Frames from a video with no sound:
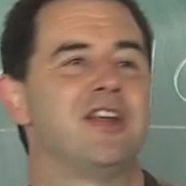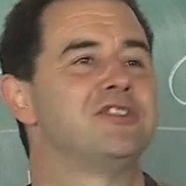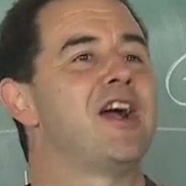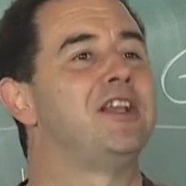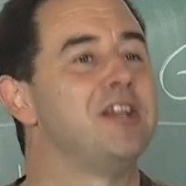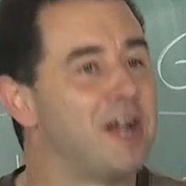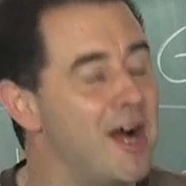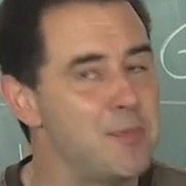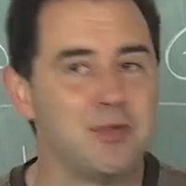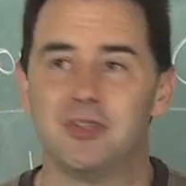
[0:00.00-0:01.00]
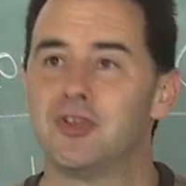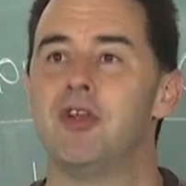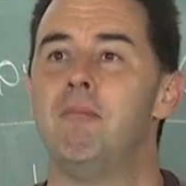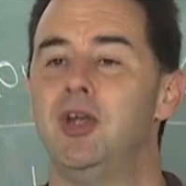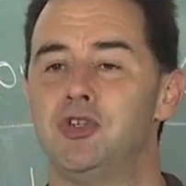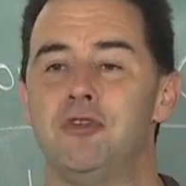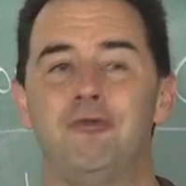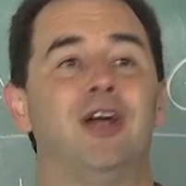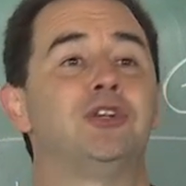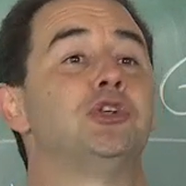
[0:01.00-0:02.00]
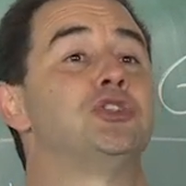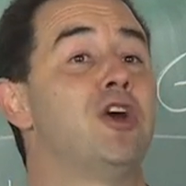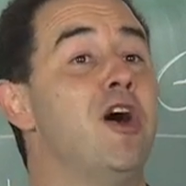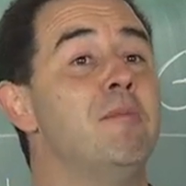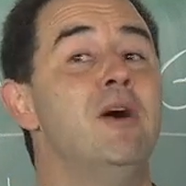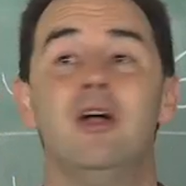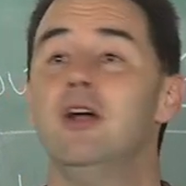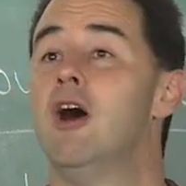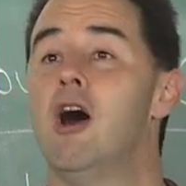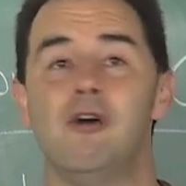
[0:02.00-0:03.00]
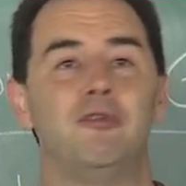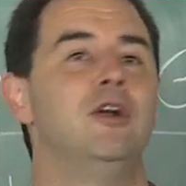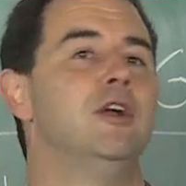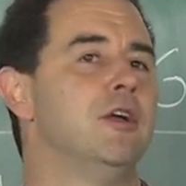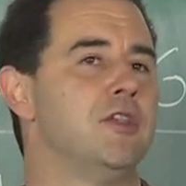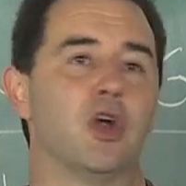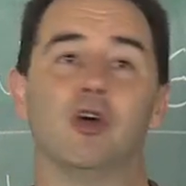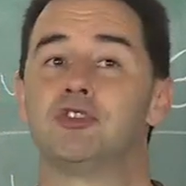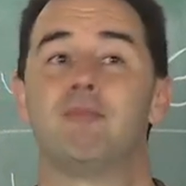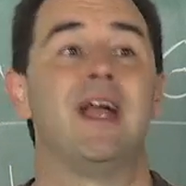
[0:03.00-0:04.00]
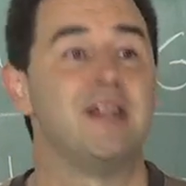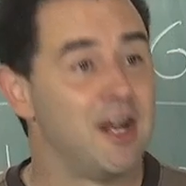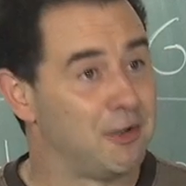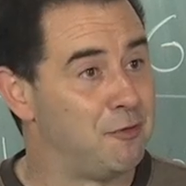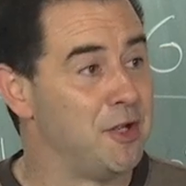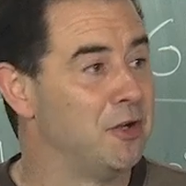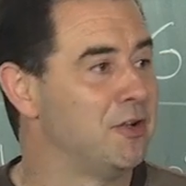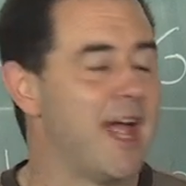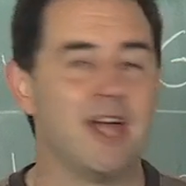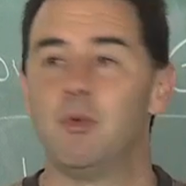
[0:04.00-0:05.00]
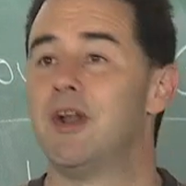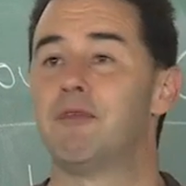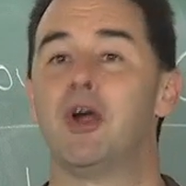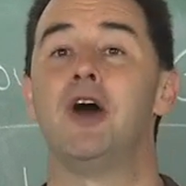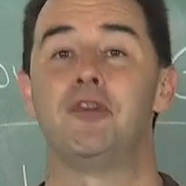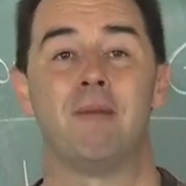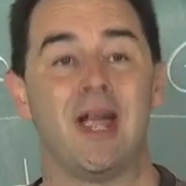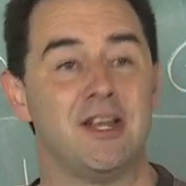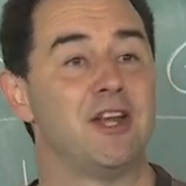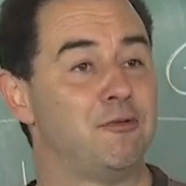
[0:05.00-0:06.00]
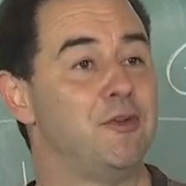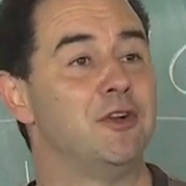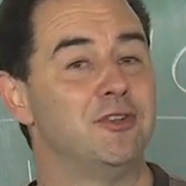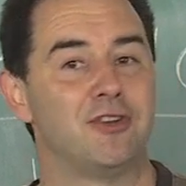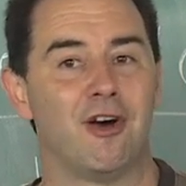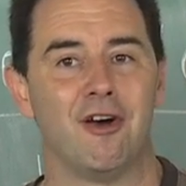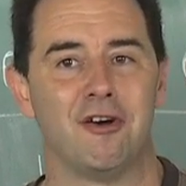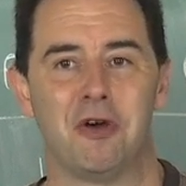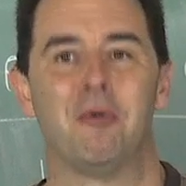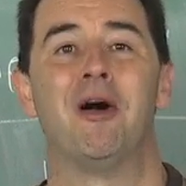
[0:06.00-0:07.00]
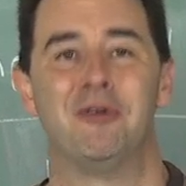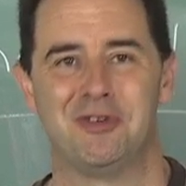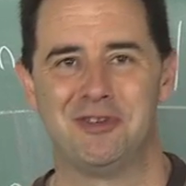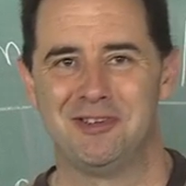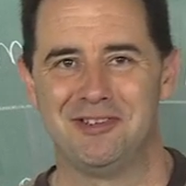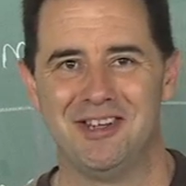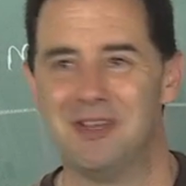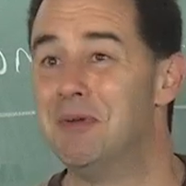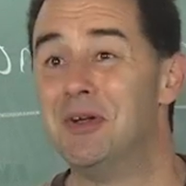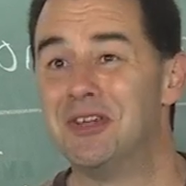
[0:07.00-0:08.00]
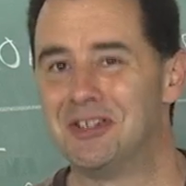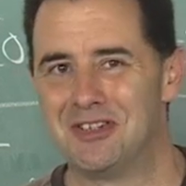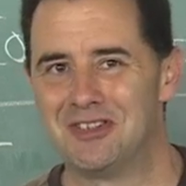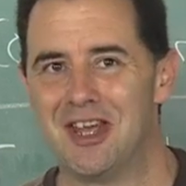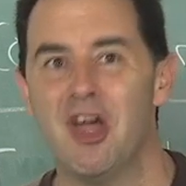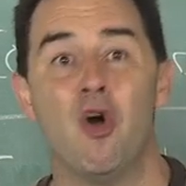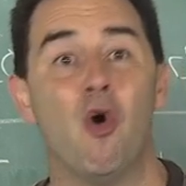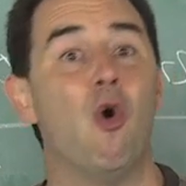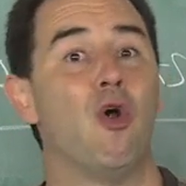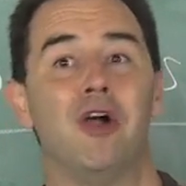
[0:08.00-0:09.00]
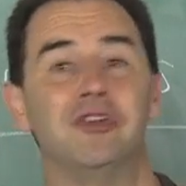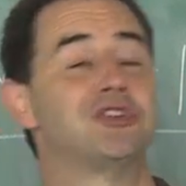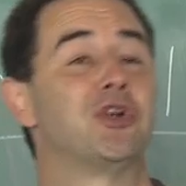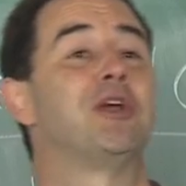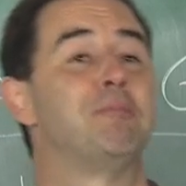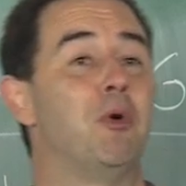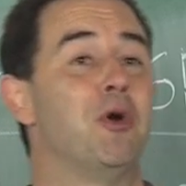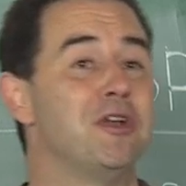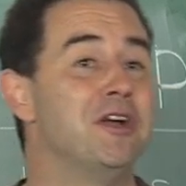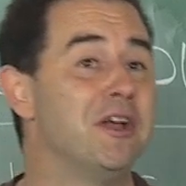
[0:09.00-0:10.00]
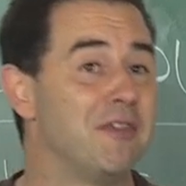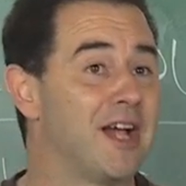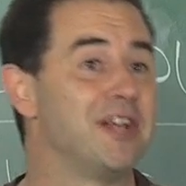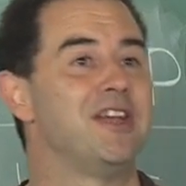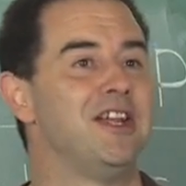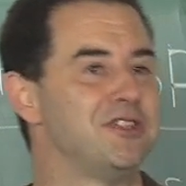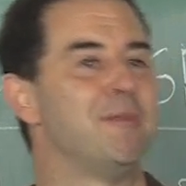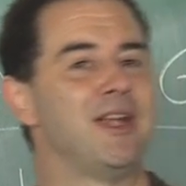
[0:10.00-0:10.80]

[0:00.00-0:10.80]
not exactly a compass. It's going to measure the vector sum of the Earth's magnetic field and whatever other magnetic fields are around in the building let's say or on the circuit board that contains the